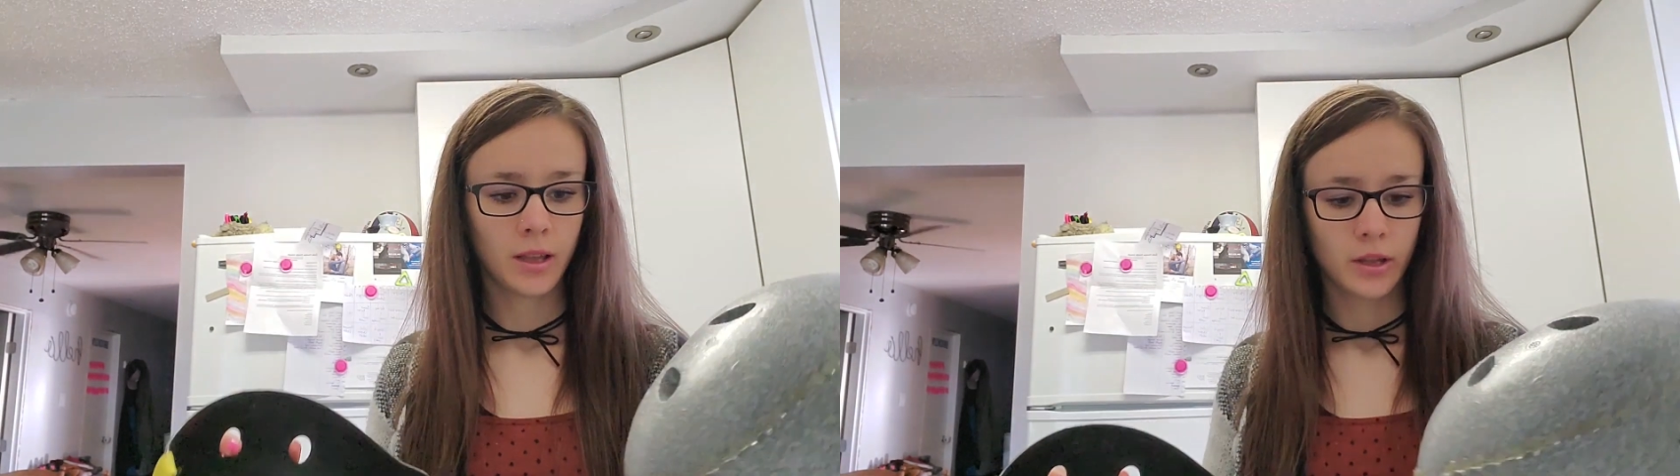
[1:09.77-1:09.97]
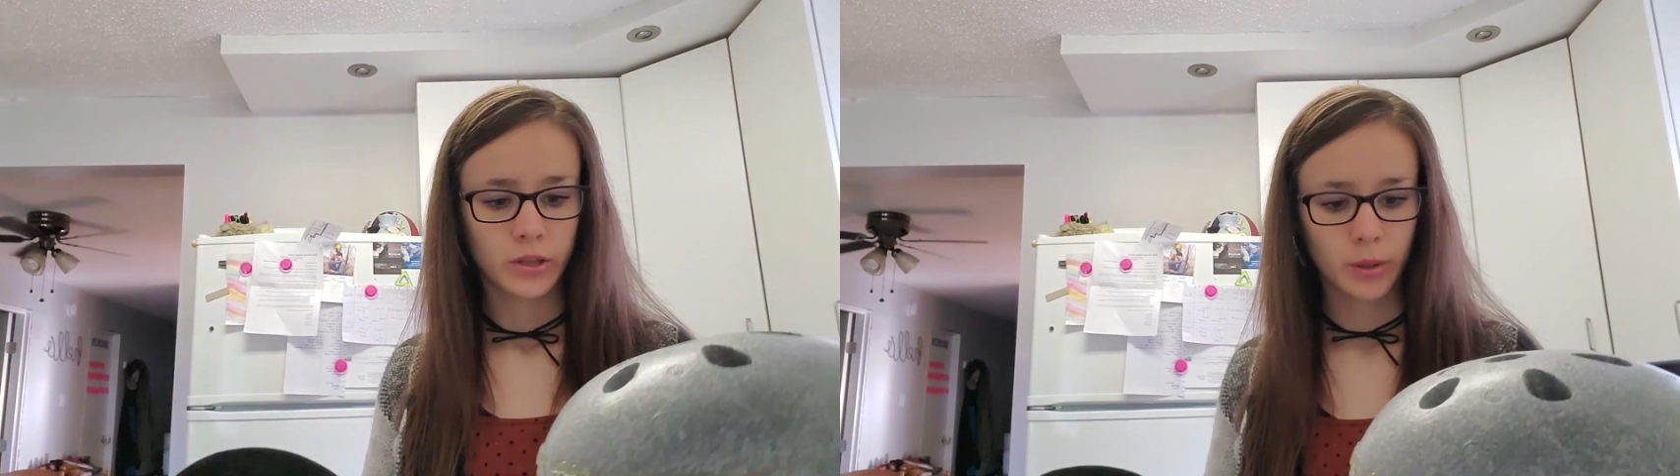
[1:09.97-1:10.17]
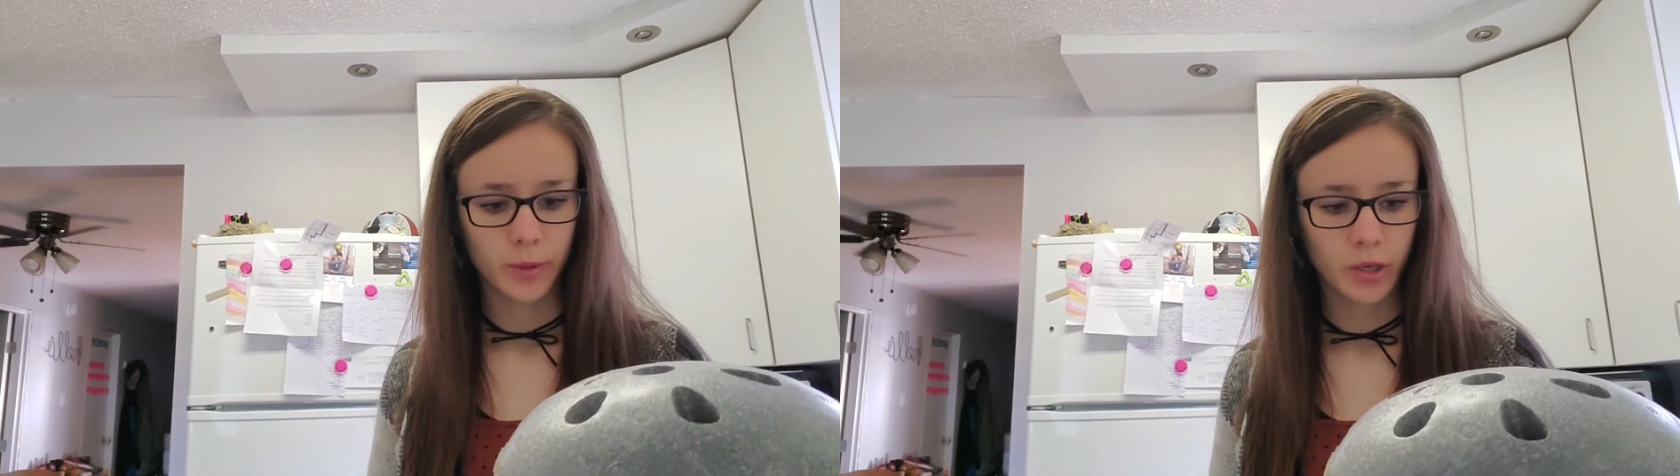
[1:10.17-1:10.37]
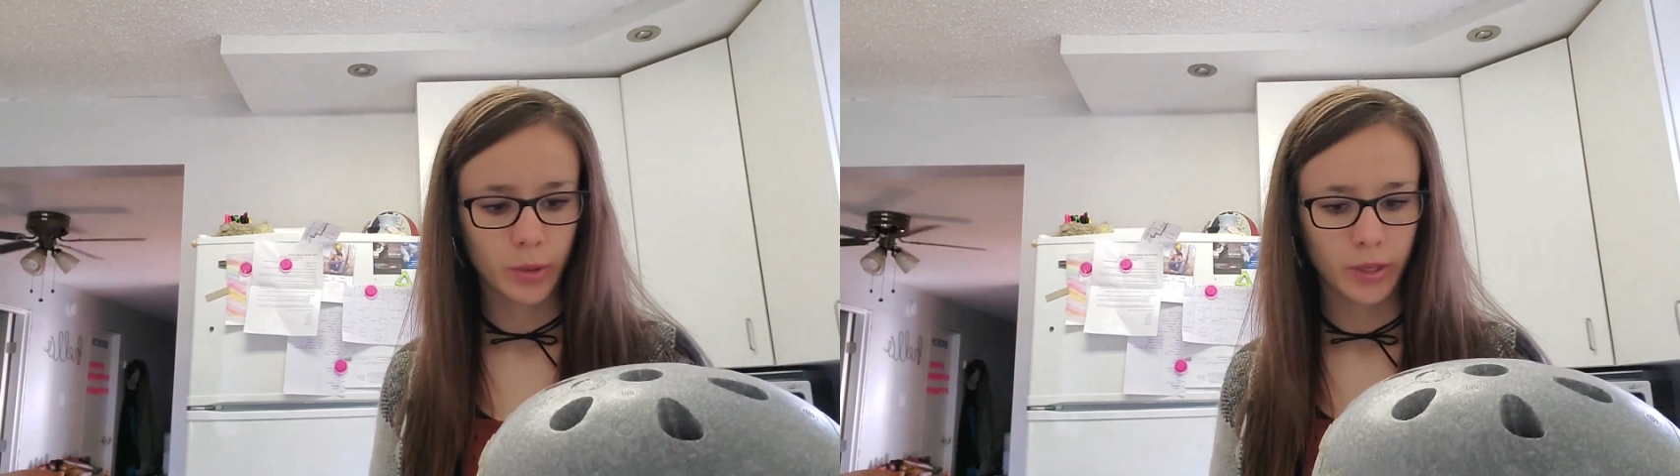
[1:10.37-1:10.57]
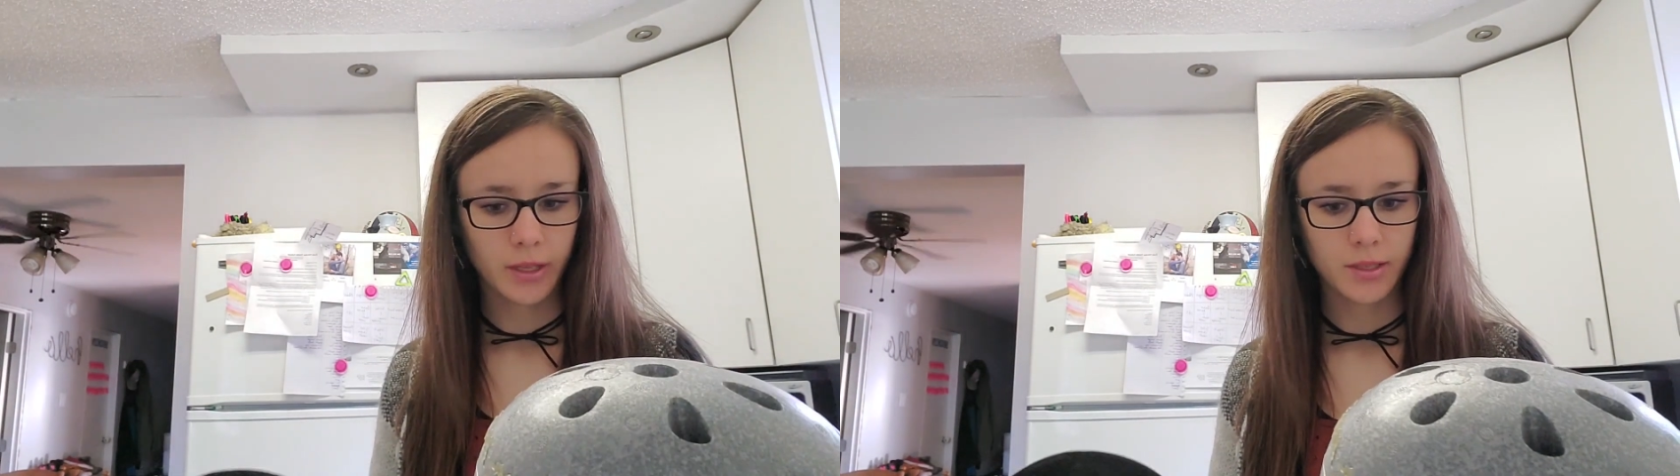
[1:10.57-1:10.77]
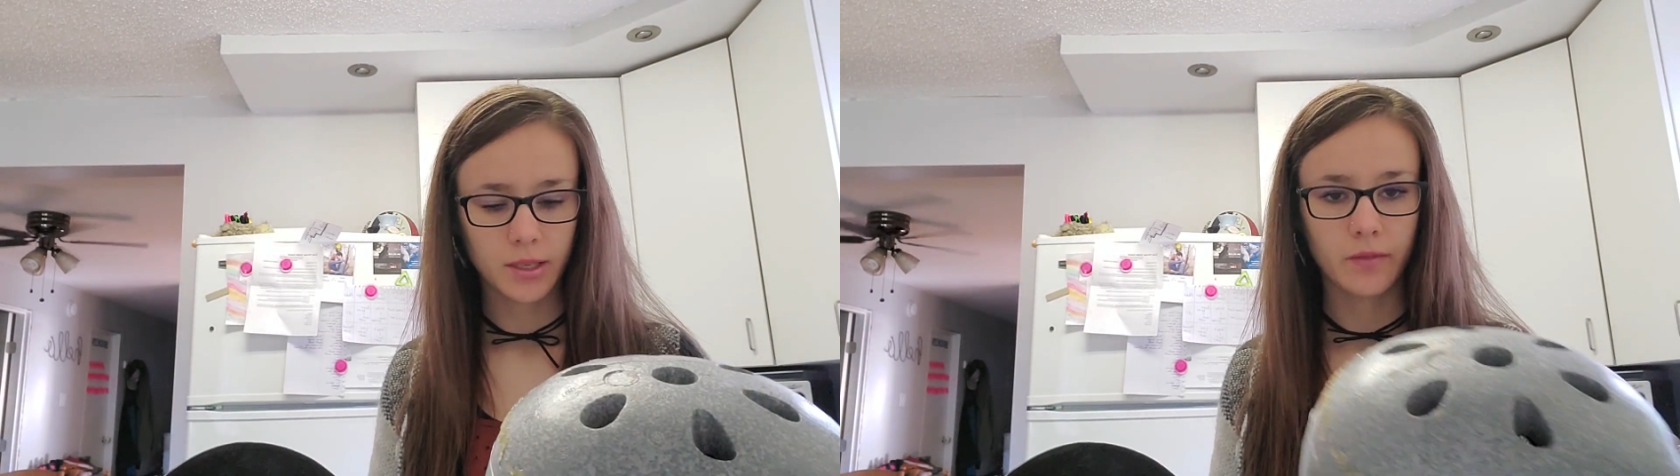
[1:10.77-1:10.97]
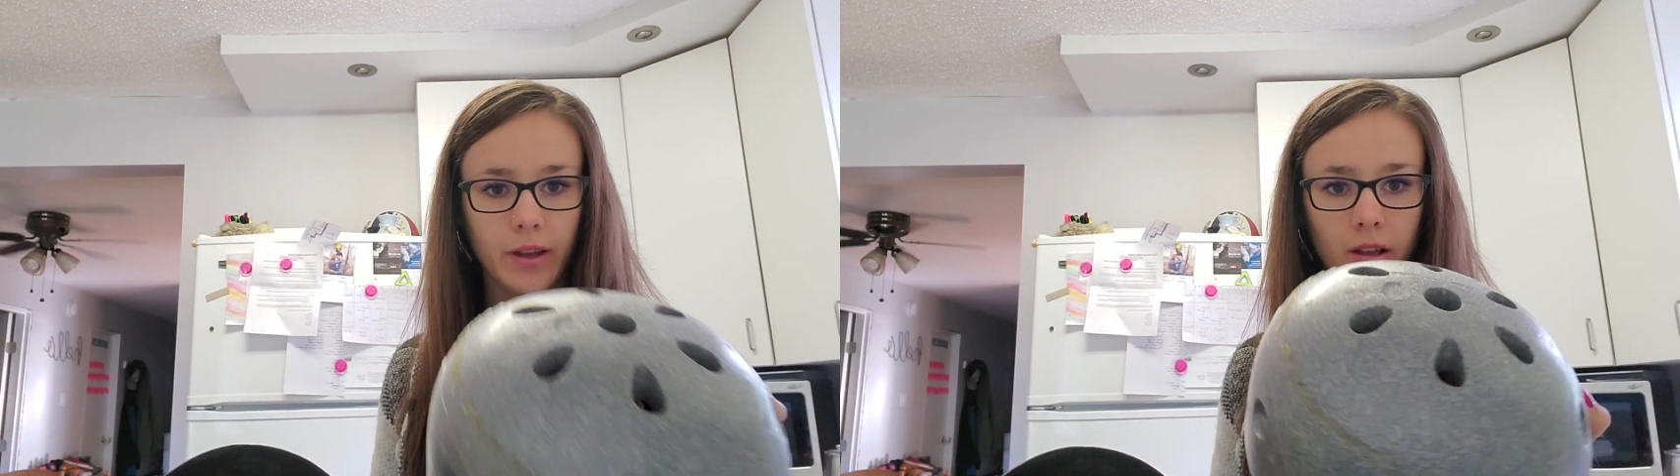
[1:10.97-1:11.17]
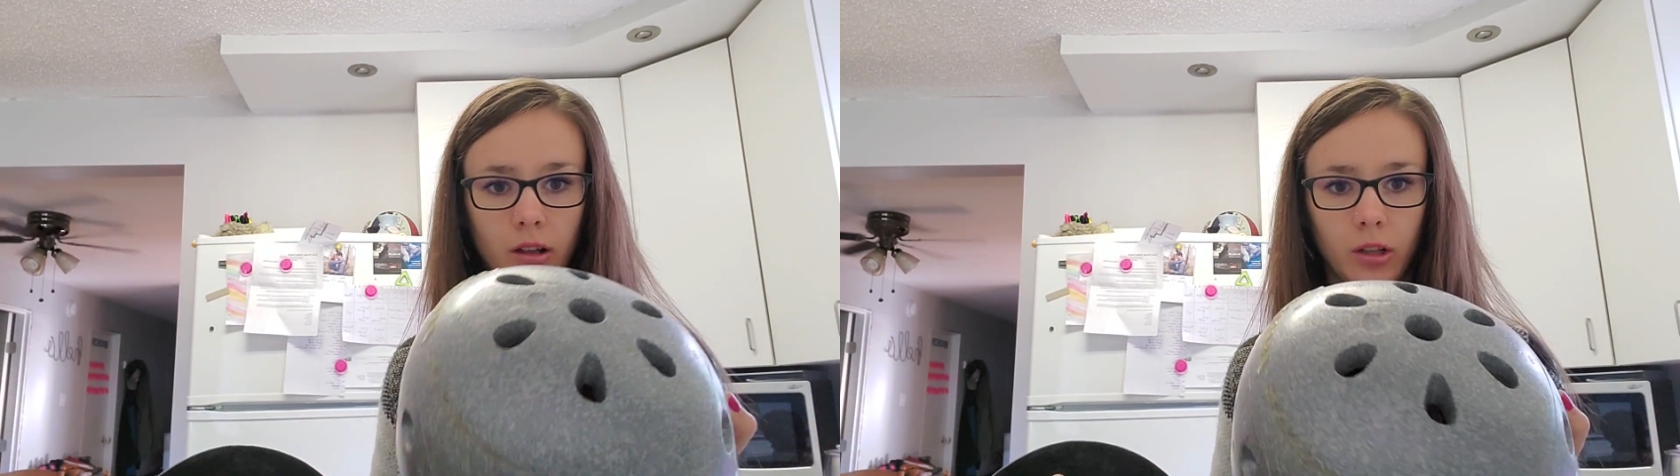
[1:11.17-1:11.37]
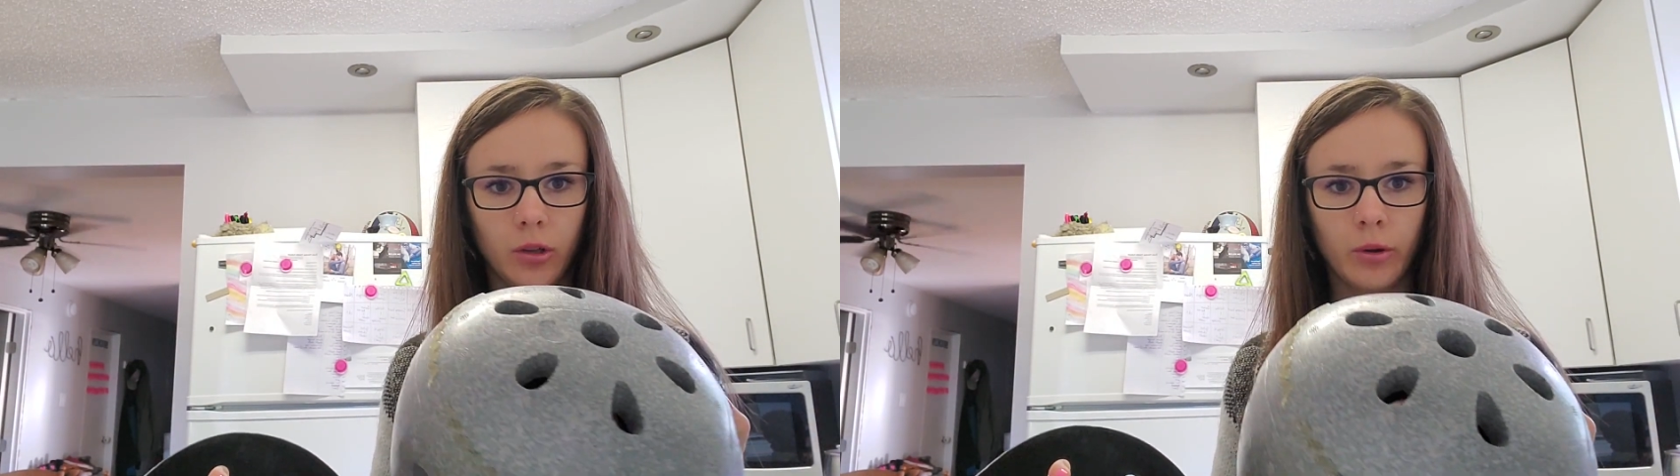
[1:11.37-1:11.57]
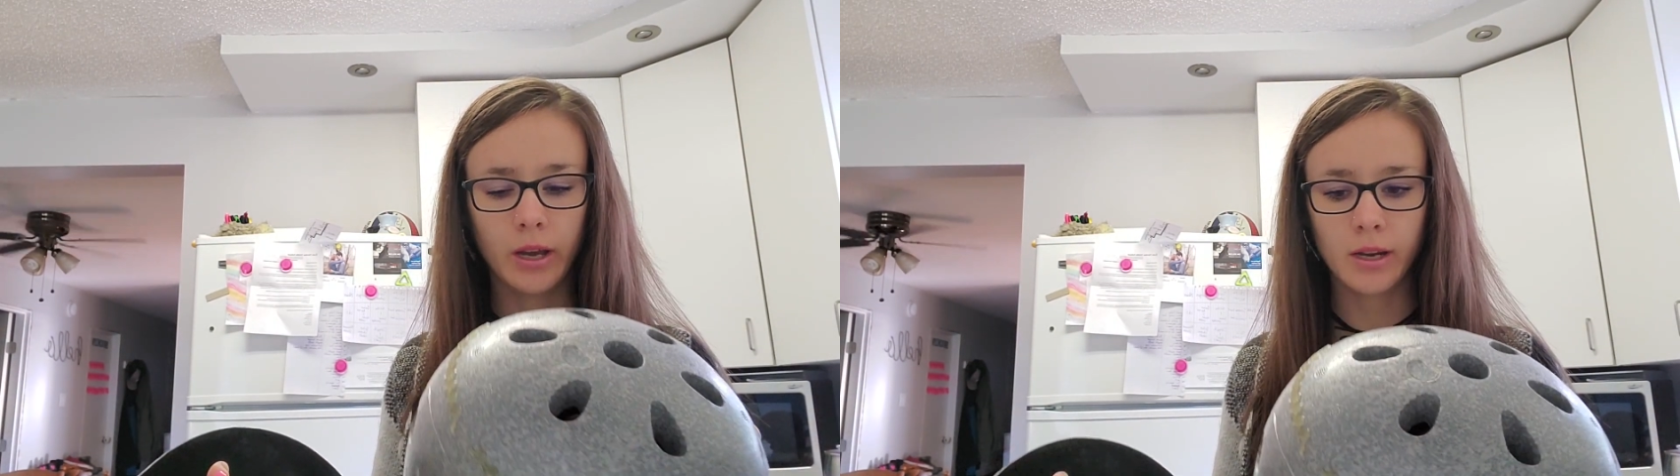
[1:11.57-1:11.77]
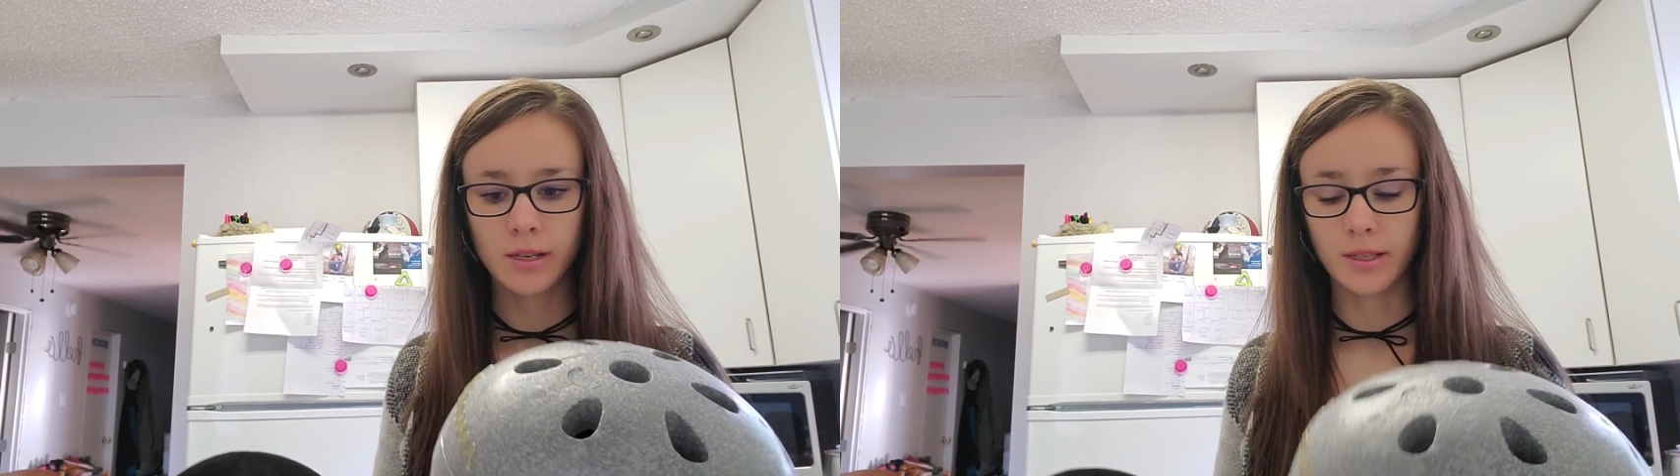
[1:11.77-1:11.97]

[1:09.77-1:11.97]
So I'm going to quickly see if I can glue gun it,